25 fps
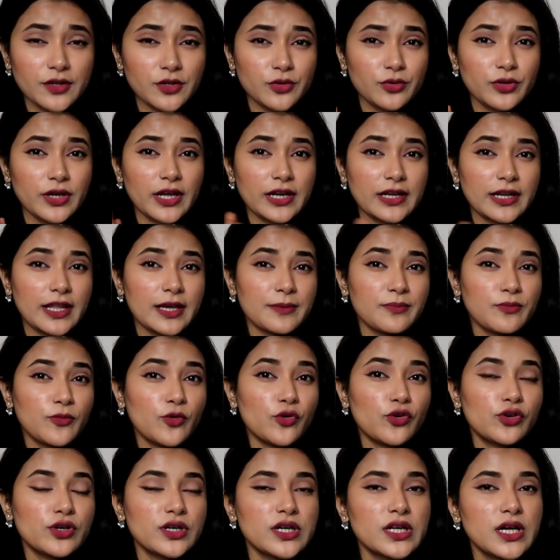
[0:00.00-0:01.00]
to get like
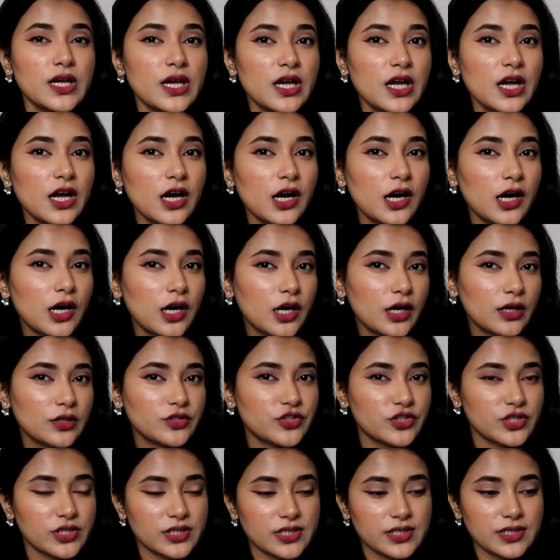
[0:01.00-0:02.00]
more
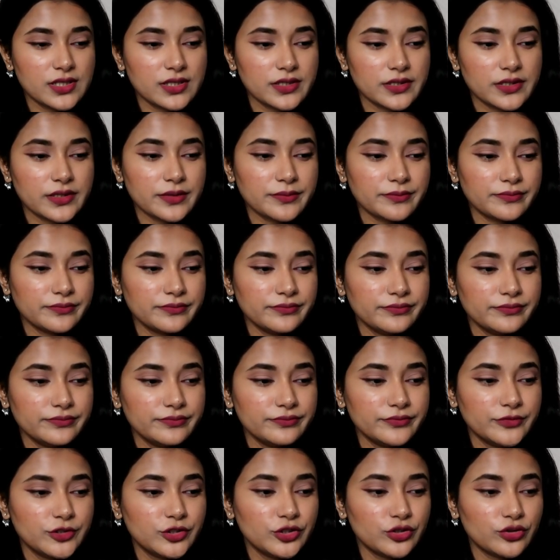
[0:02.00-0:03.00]
just,
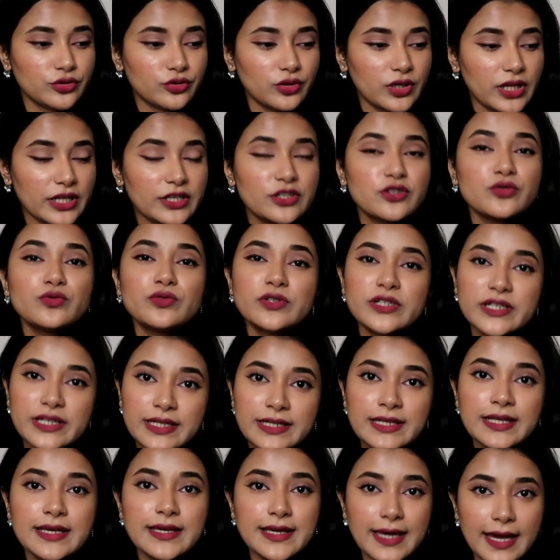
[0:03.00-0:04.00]
you know, like you
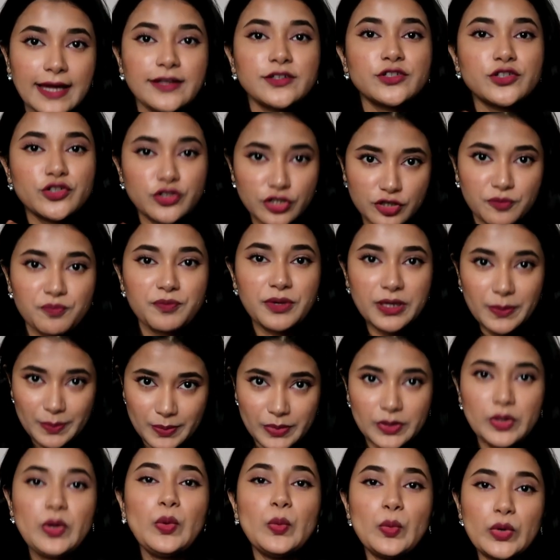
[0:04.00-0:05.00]
really can trick
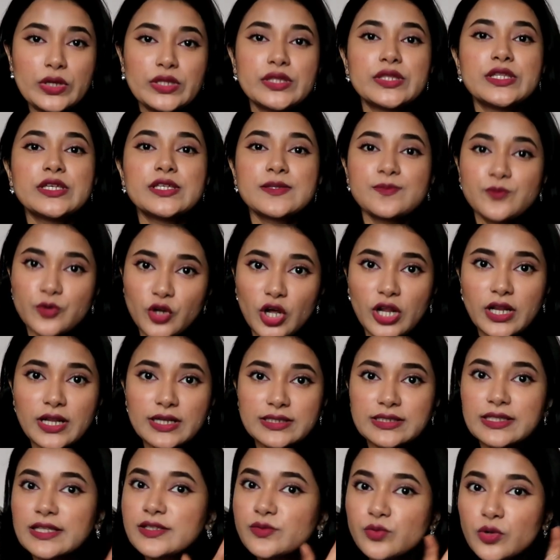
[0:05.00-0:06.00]
people with this
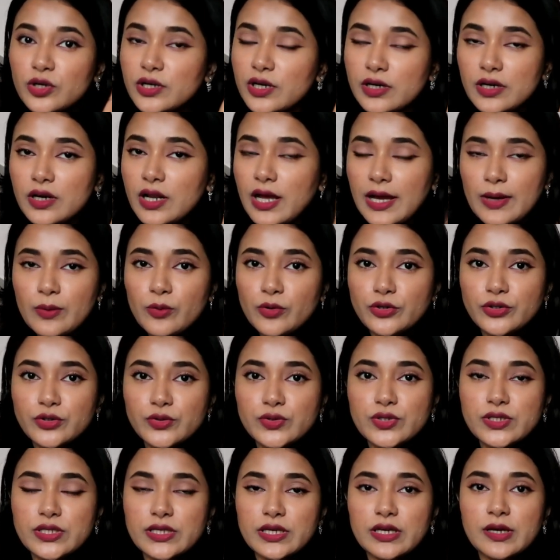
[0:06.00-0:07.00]
product. That's what I want
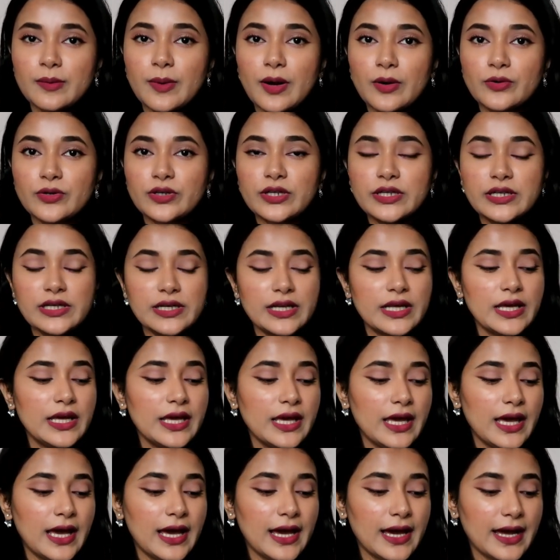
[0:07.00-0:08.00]
to say about it.
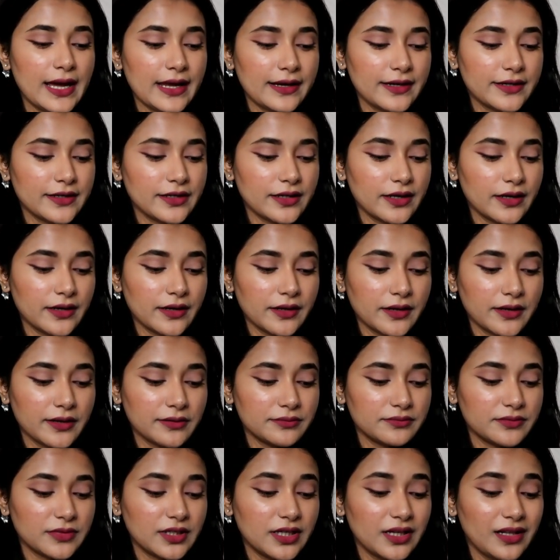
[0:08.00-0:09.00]

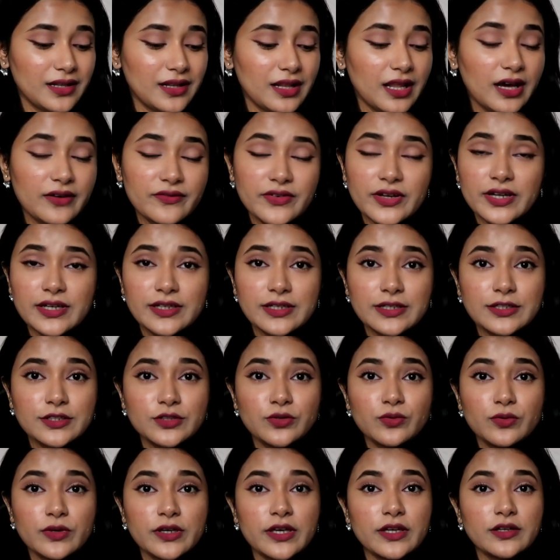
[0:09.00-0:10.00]
And love it.
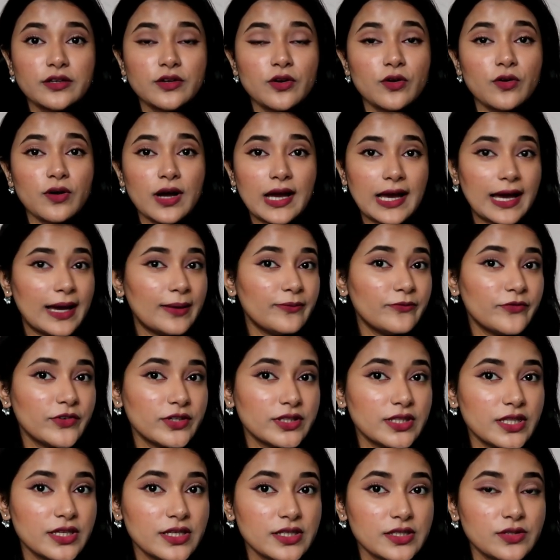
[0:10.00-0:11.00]
You can go ham
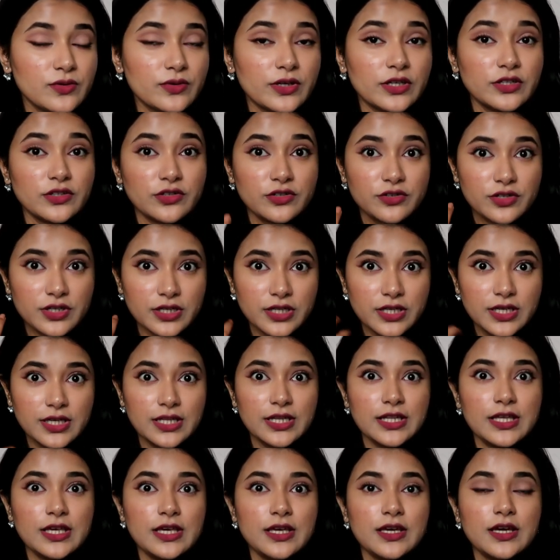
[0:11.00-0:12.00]
with this. You can
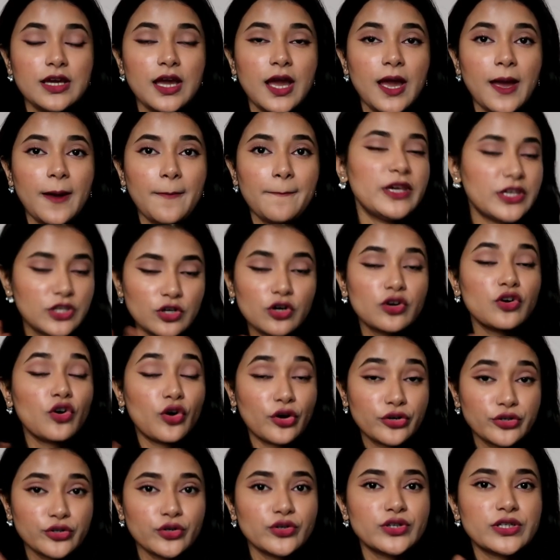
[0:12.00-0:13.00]
really make your
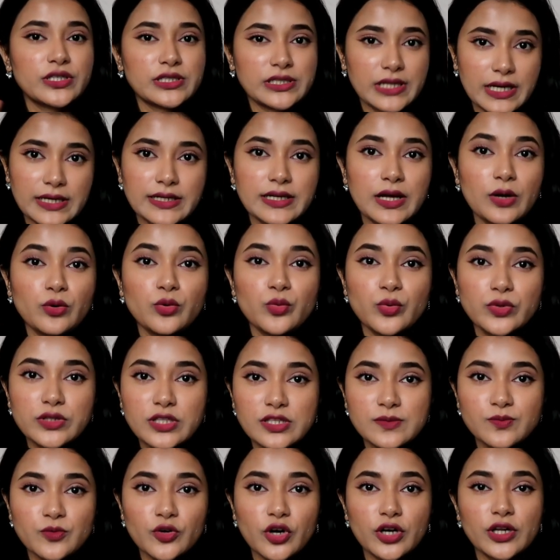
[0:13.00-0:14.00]
contour stand out with
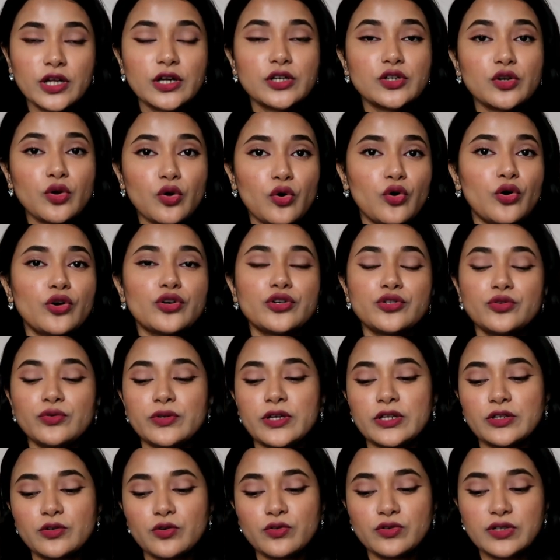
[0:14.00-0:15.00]
this product, or you
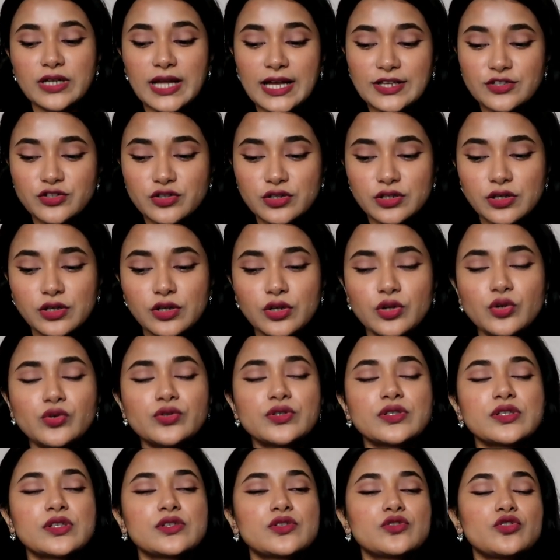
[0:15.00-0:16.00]
can go natural,
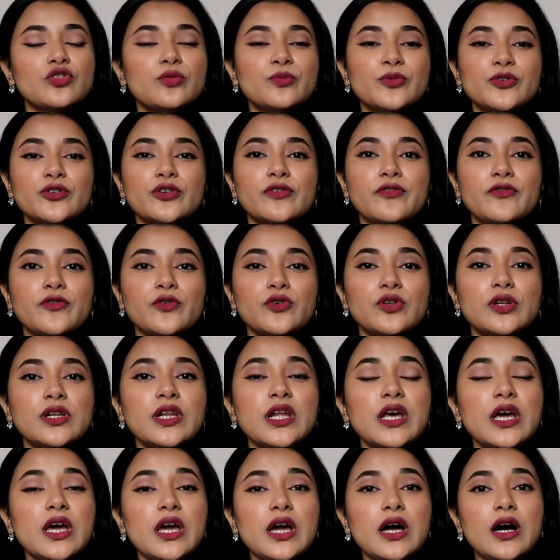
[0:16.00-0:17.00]
looks so
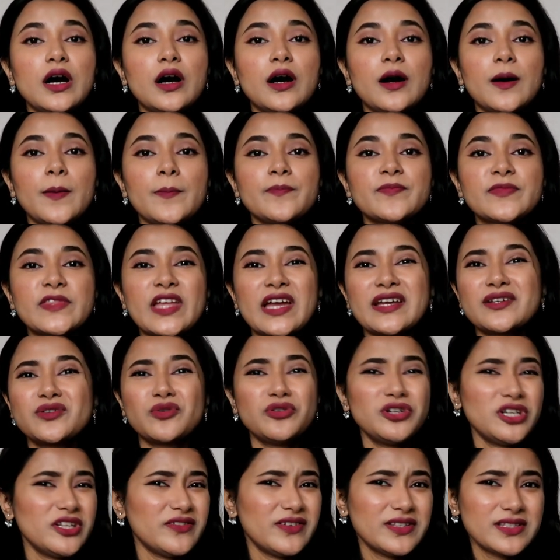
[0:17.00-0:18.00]
beautiful. I
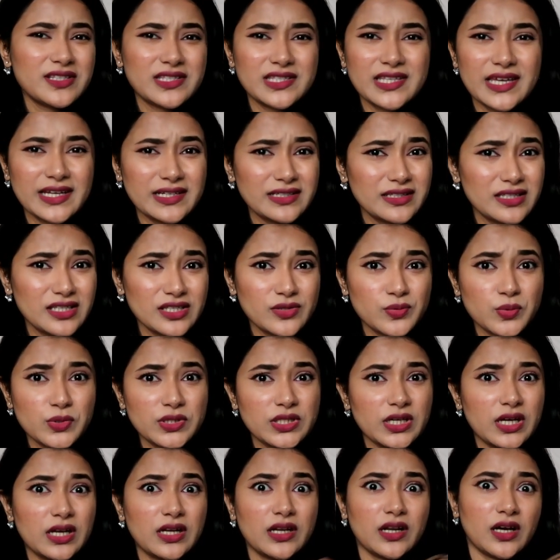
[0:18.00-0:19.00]
don't even set this
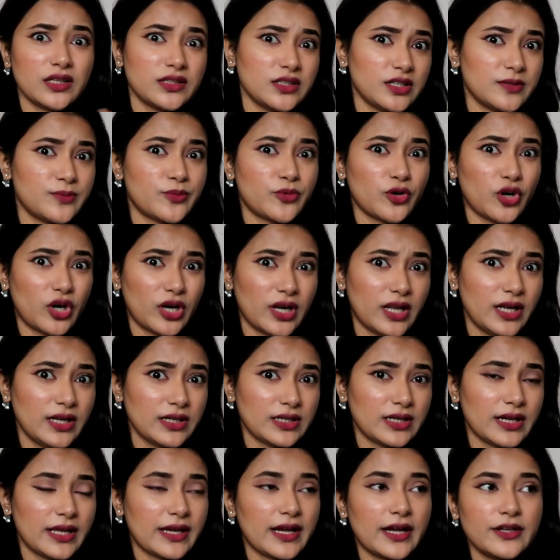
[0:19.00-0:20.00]
with another
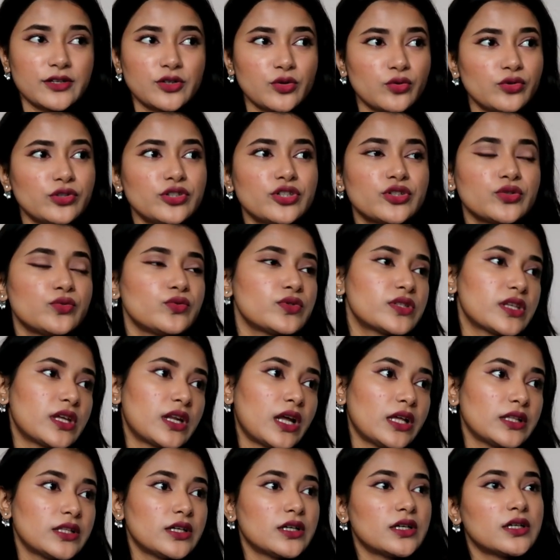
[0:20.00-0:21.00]
product. Like I don't use
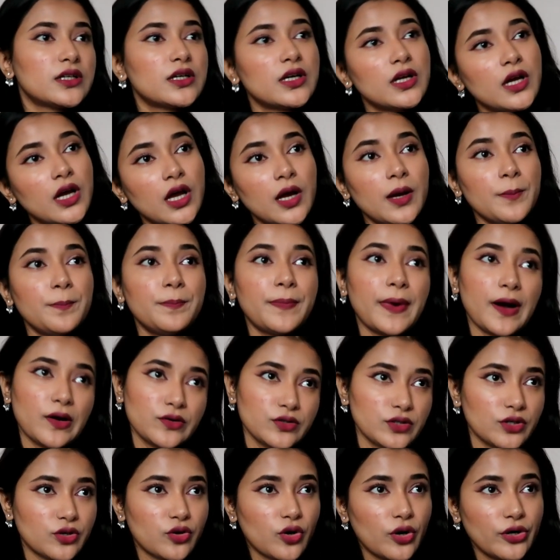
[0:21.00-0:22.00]
another
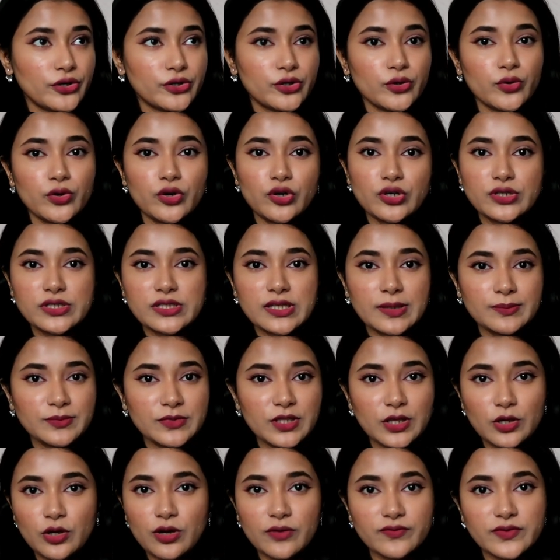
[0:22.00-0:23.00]
powder contour or
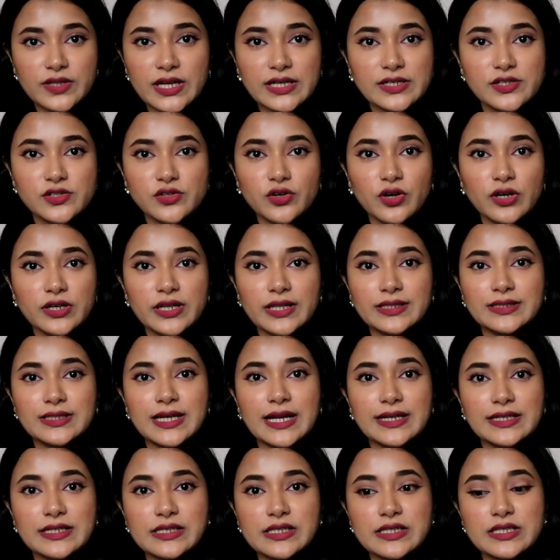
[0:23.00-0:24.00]
something of that sort, and
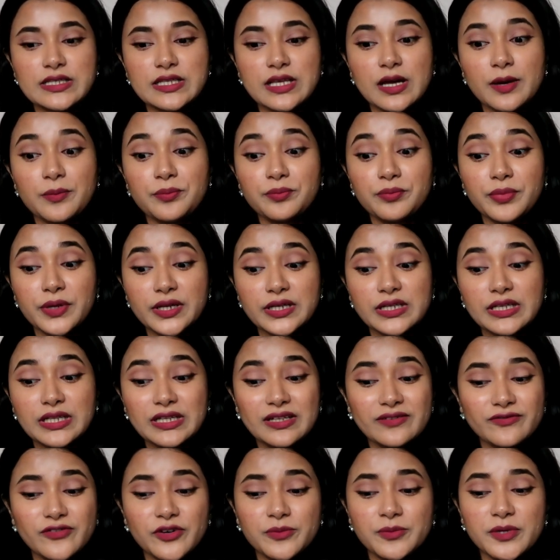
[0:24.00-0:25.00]
that is a big
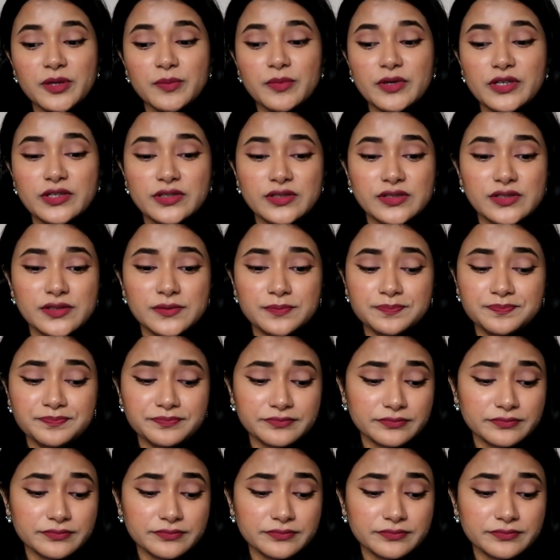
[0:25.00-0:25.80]
deal for me because